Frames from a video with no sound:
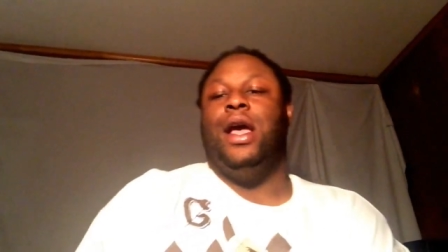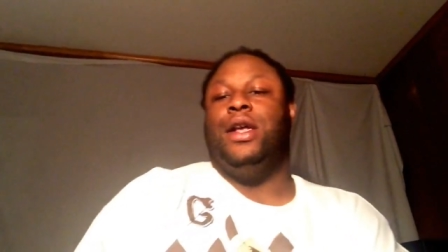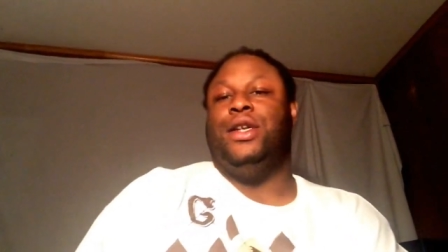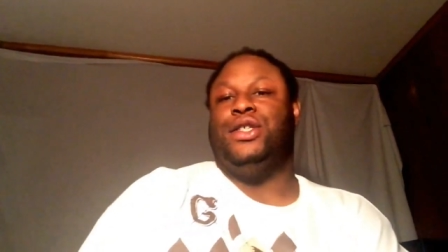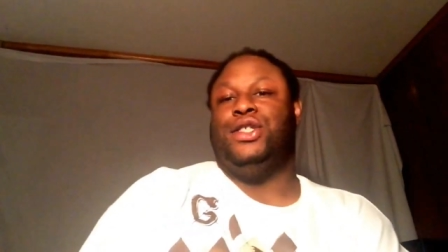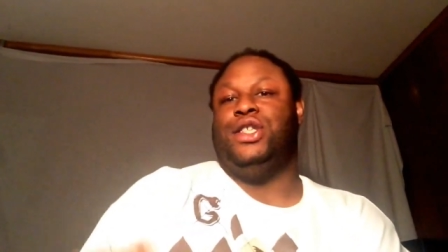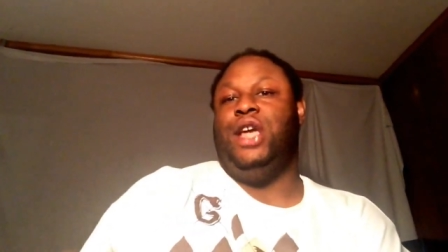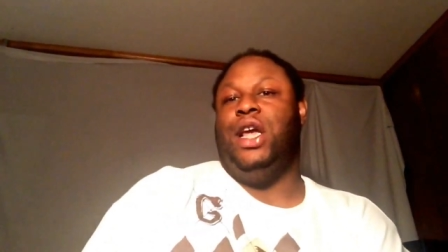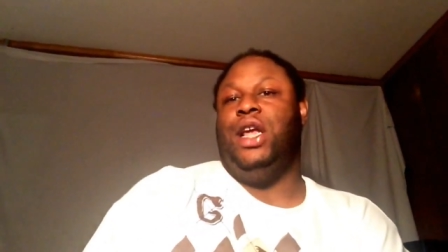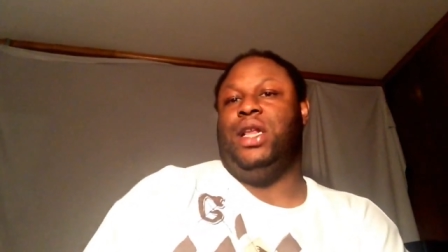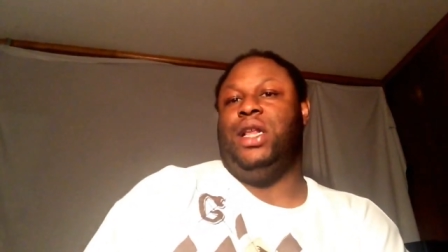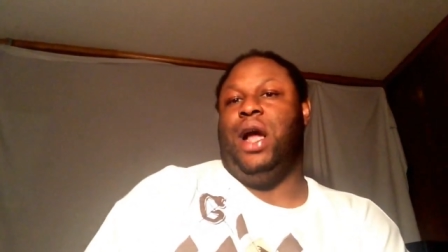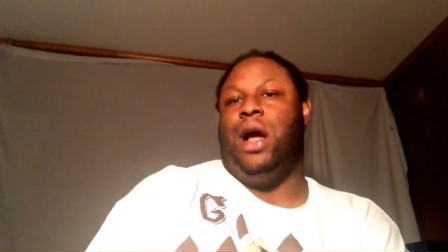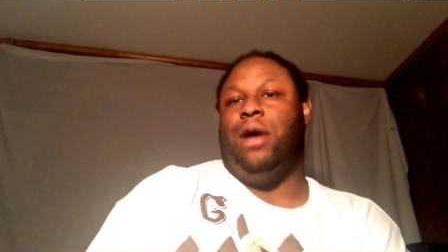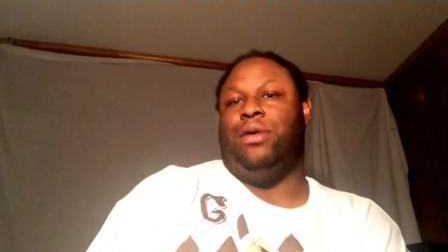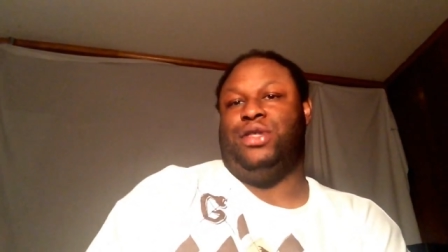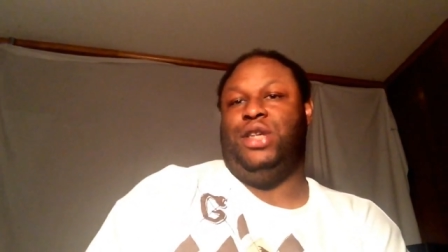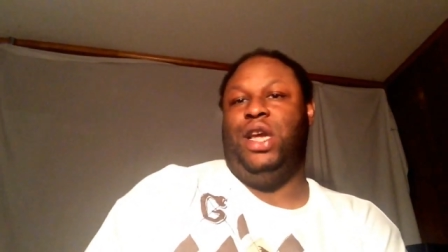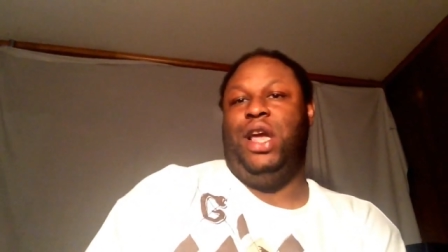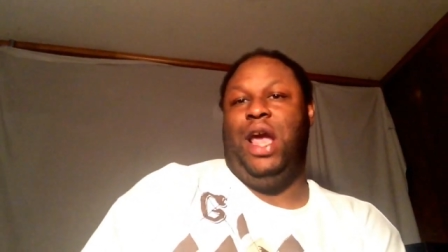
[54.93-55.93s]
She
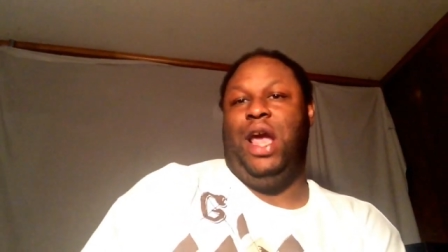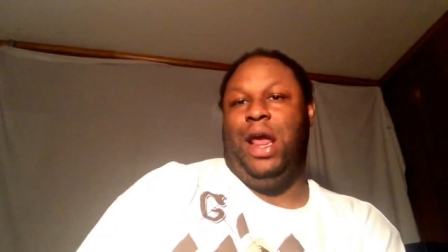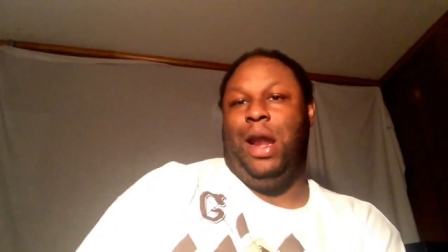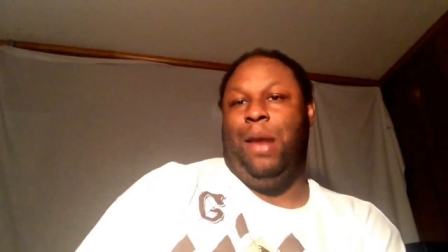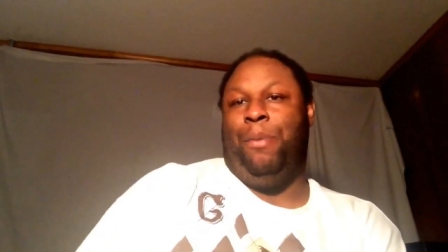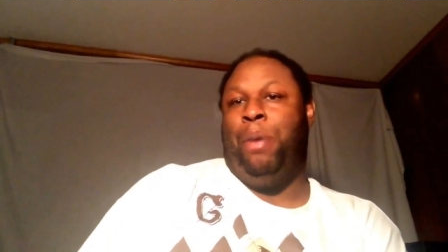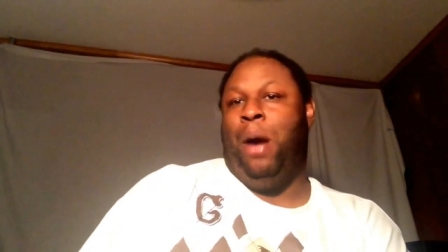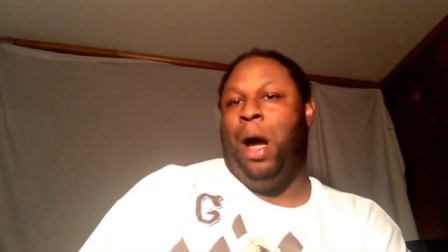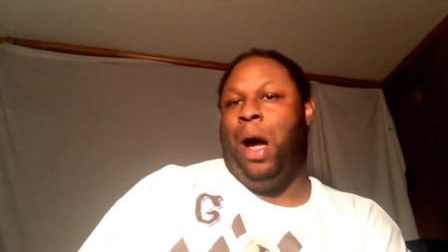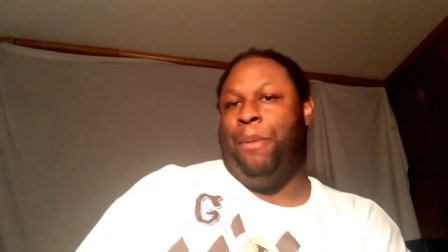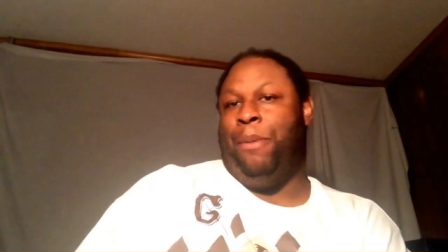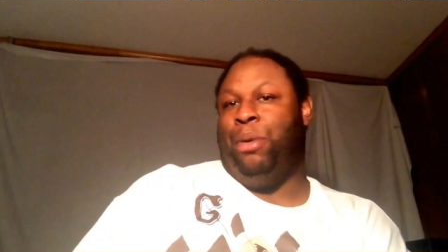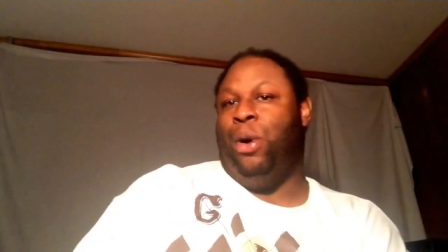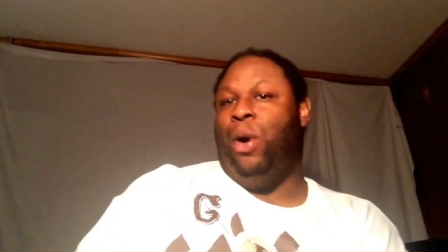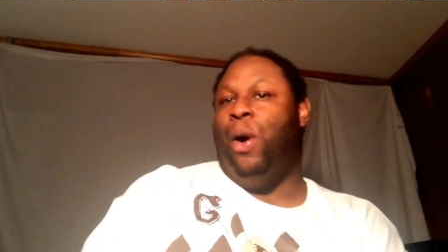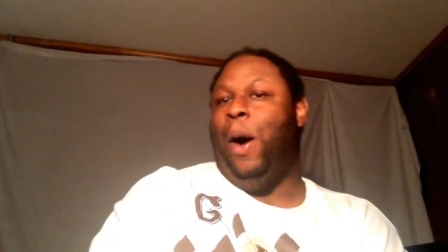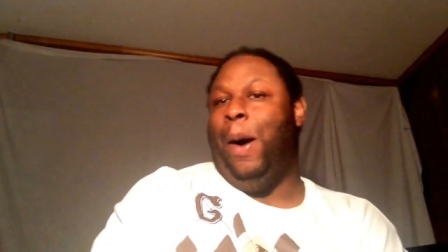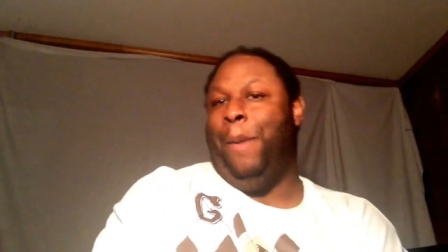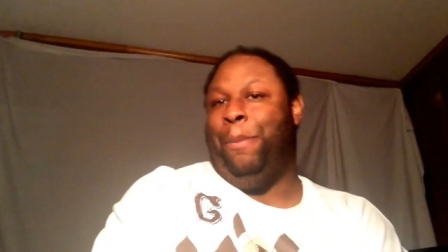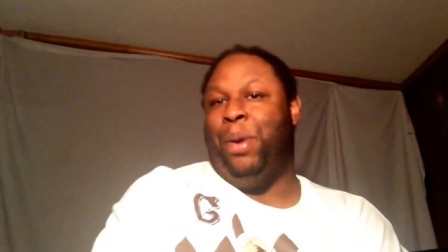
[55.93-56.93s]
thought she had to pop
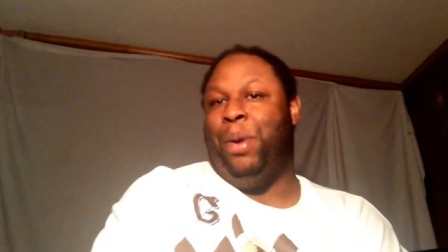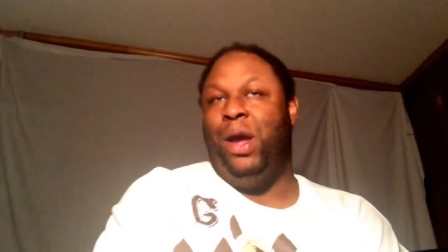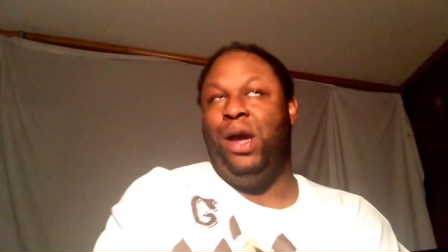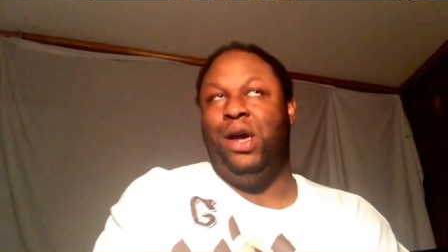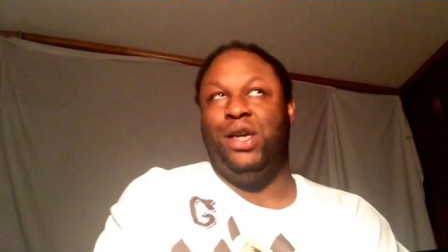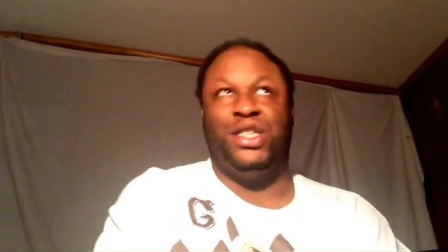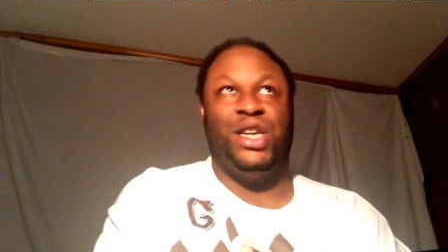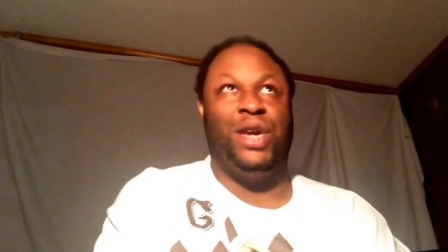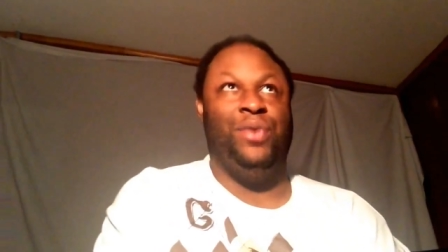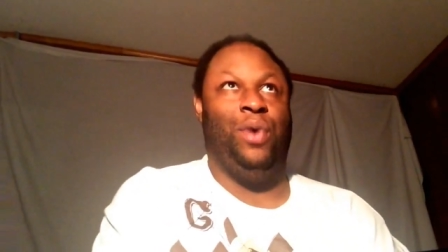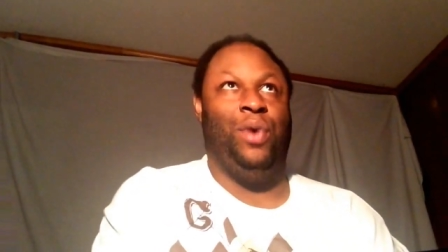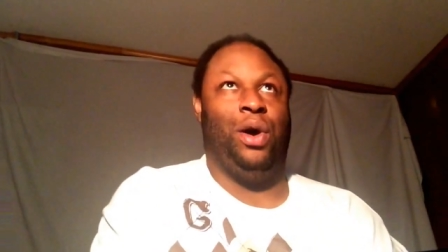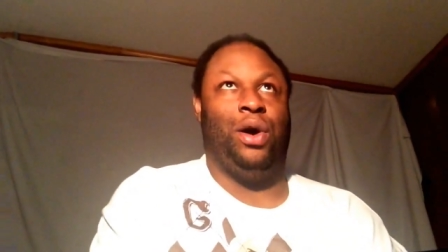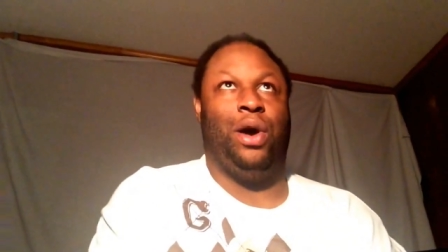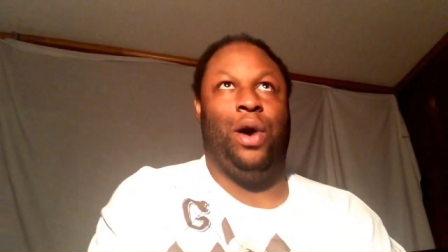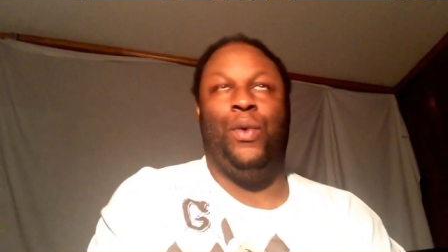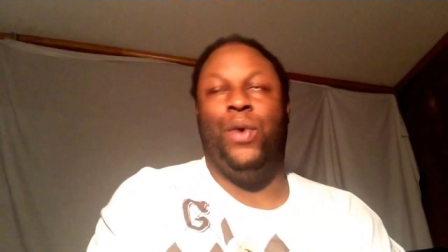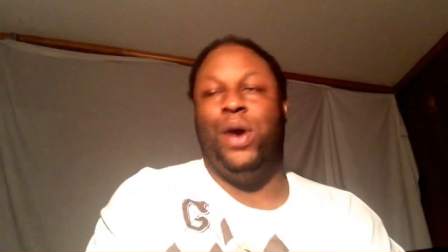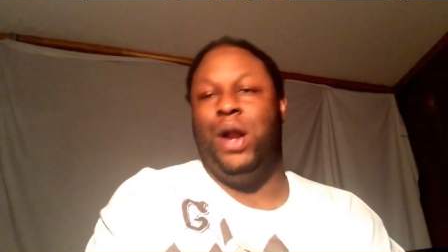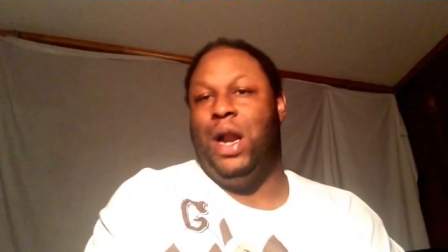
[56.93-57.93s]
poor pill. She woke
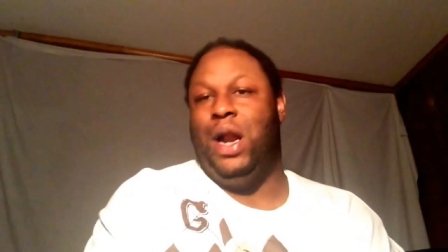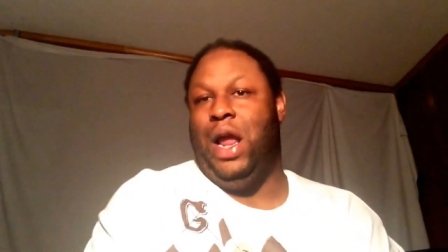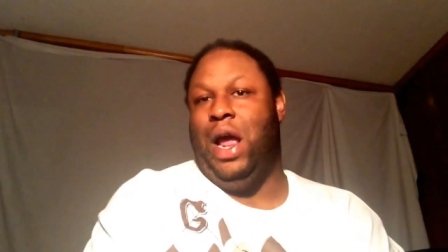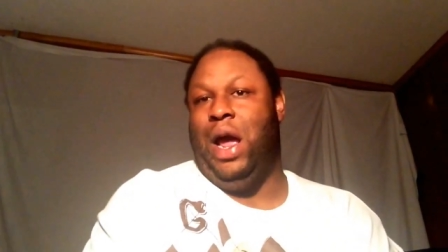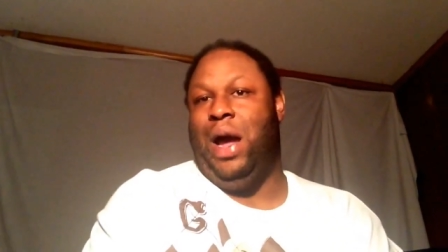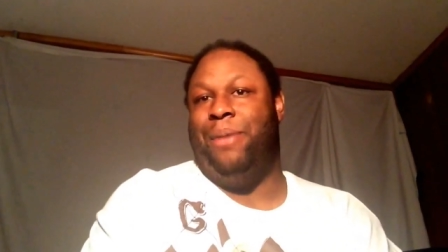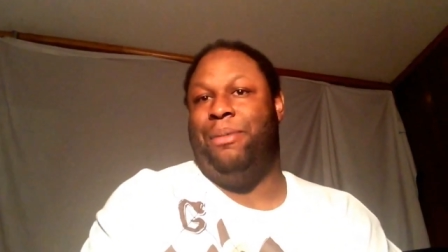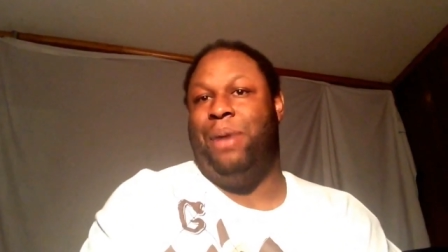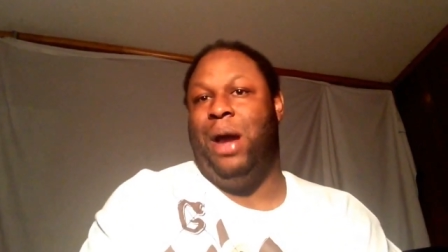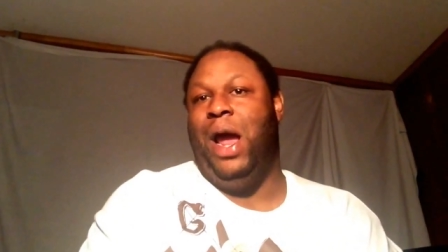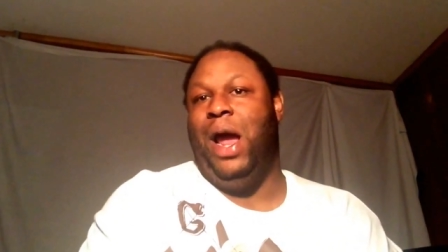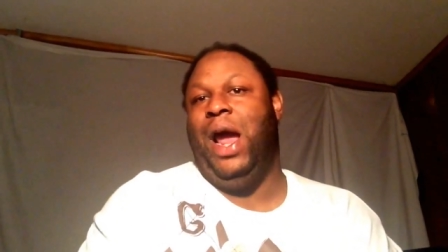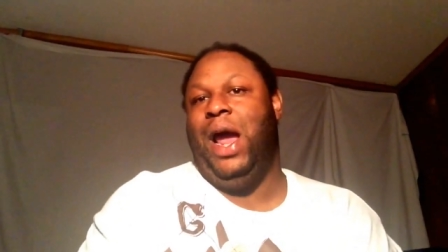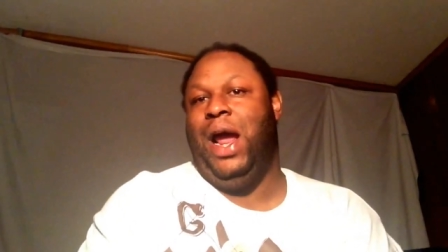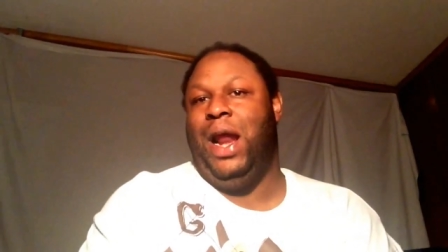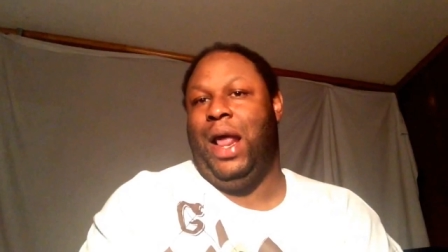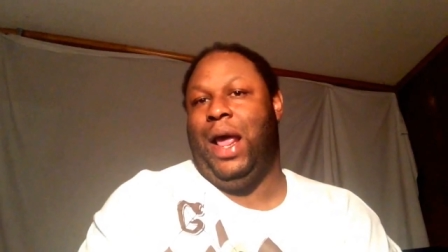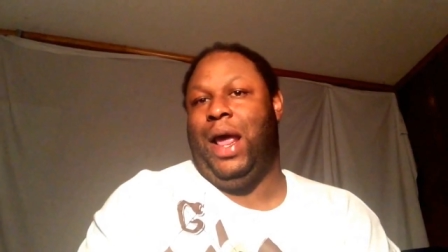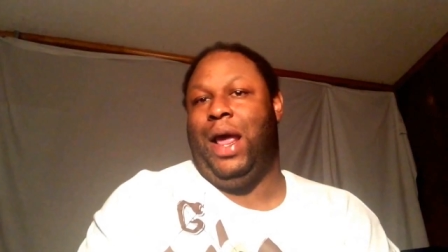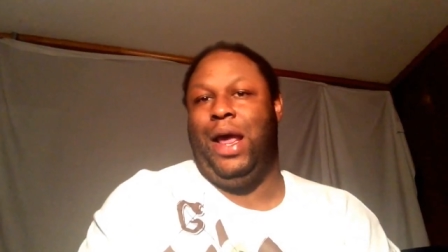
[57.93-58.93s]
up with a damn
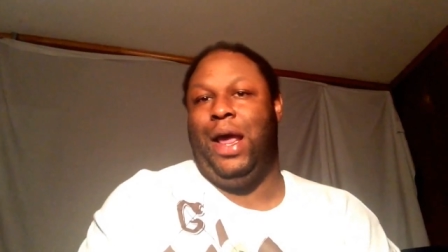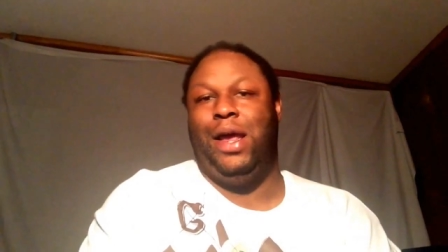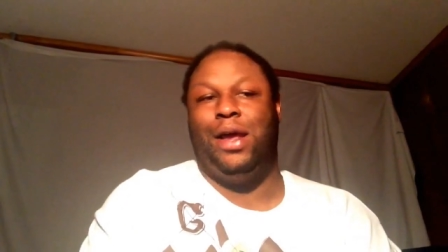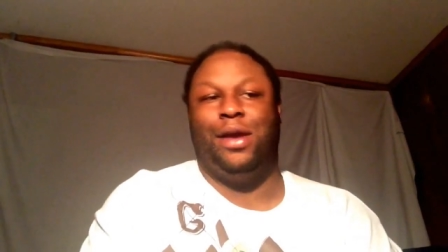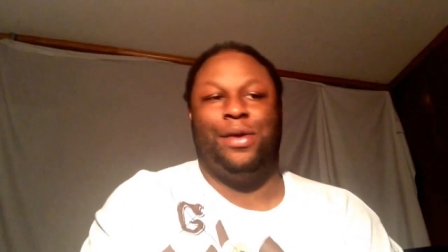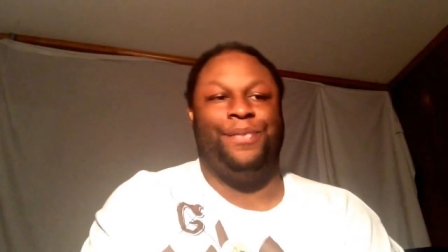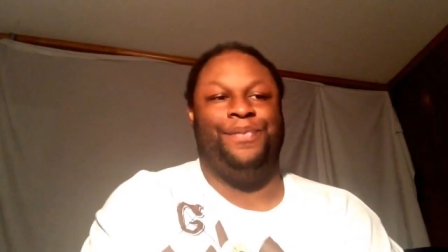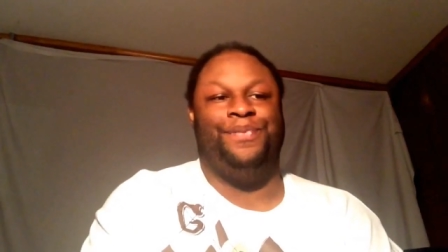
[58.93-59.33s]
headache.